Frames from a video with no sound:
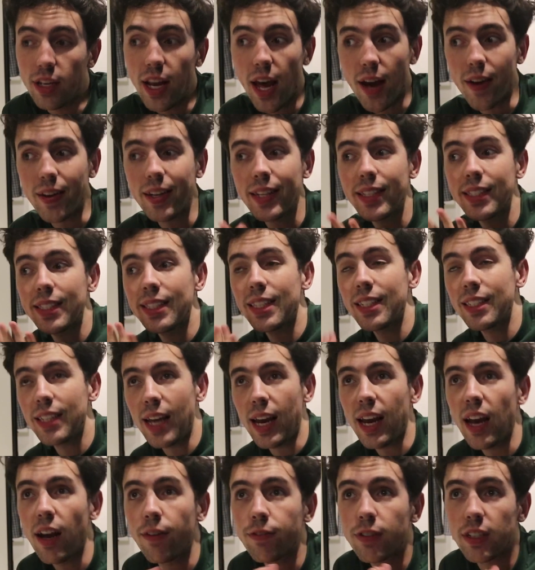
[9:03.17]
Now, it is the
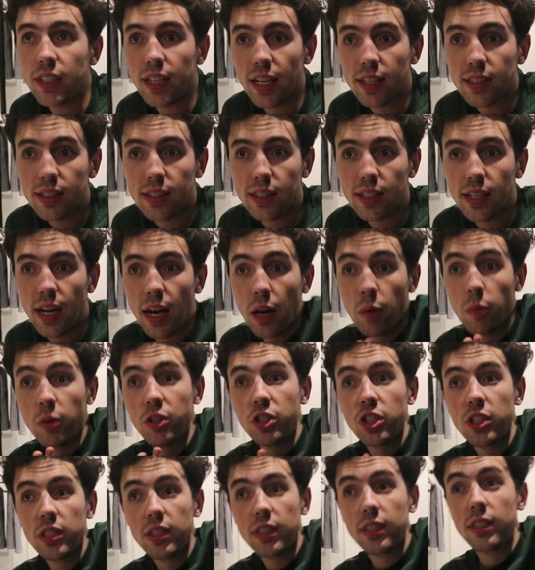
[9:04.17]
day after yesterday,
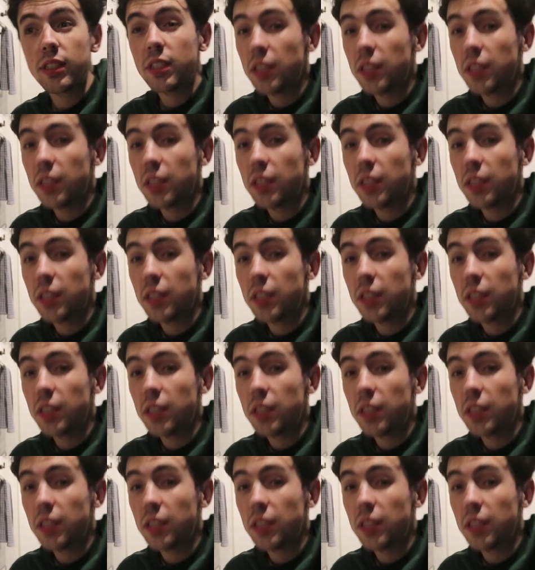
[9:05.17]
which is